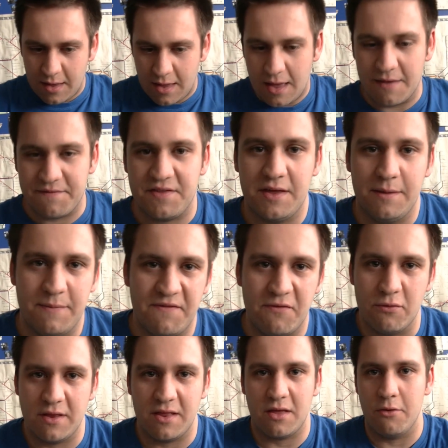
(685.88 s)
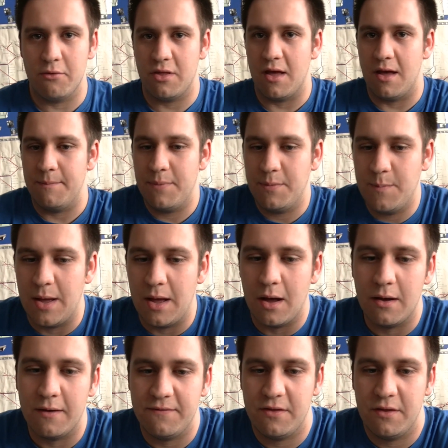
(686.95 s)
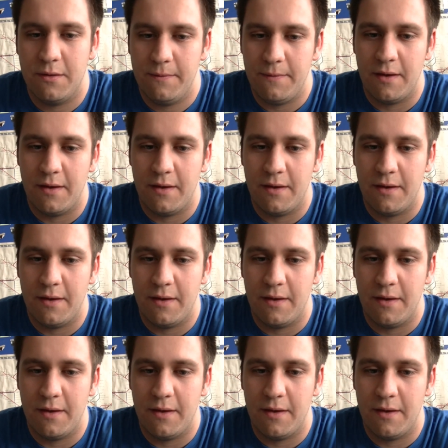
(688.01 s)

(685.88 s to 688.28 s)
have seen before this goes up, but after